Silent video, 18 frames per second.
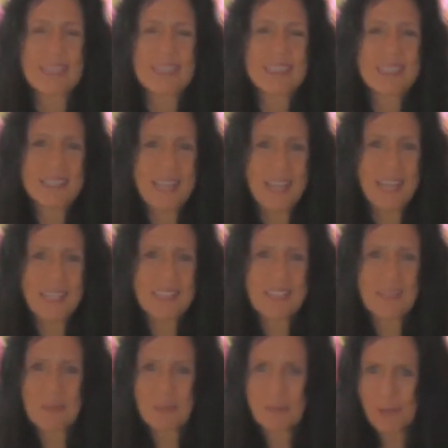Next,
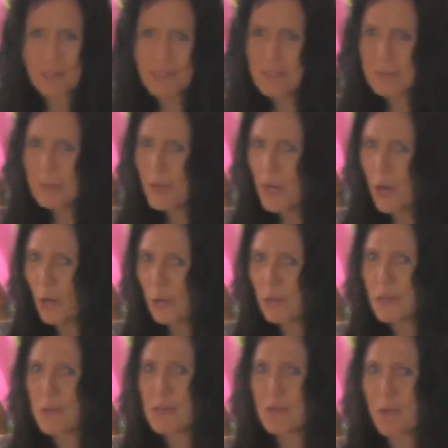once we are
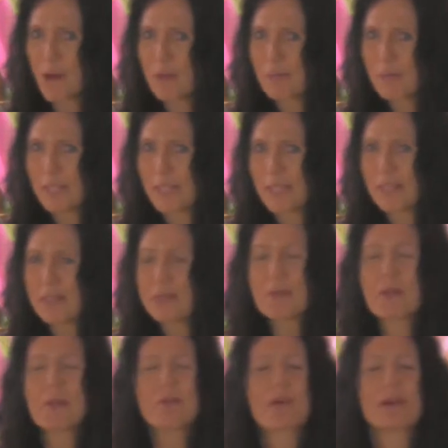a strong being,
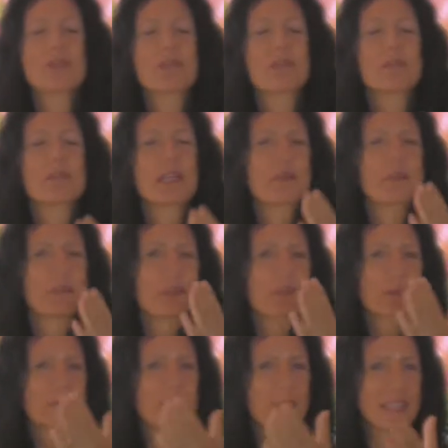we want to be able
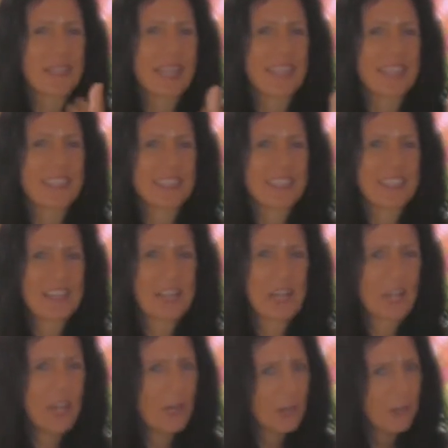to relate.
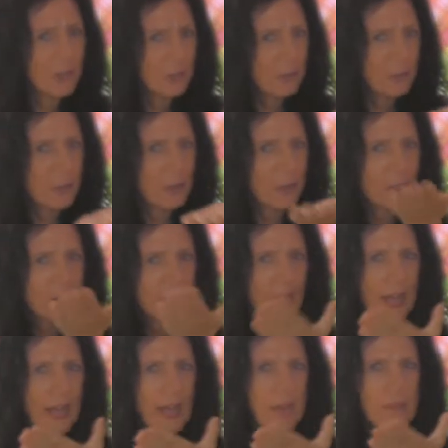We want to
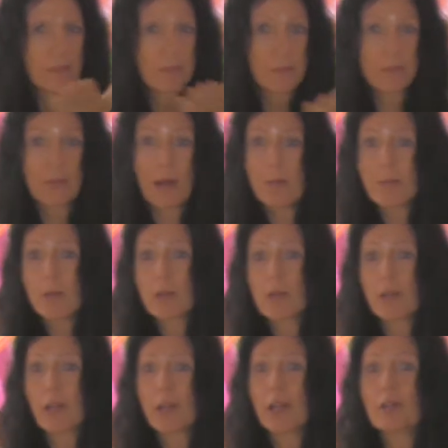have a
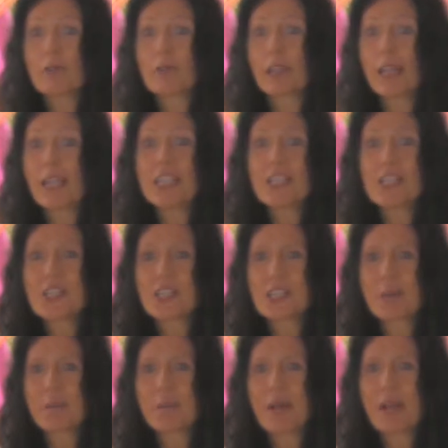primary
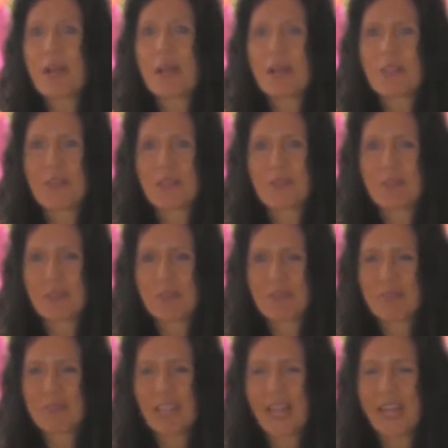relationship that
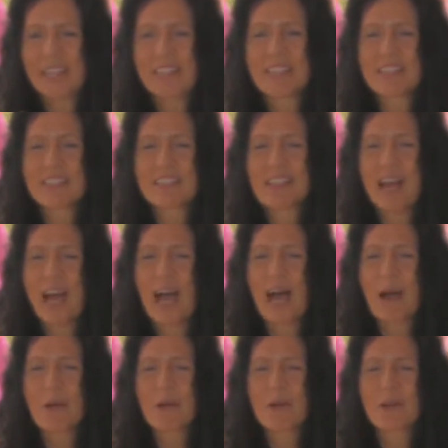reflects
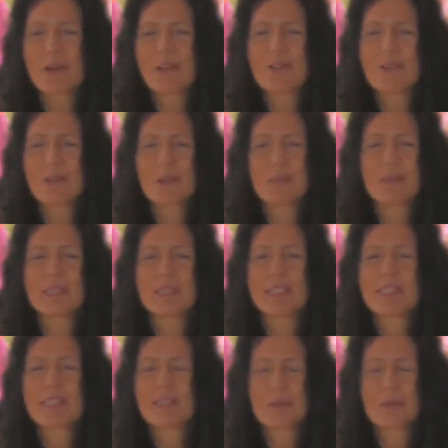our deepest
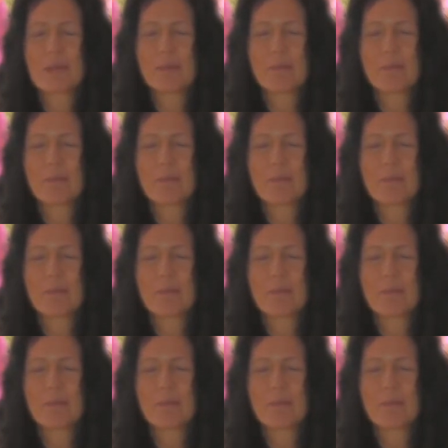dream.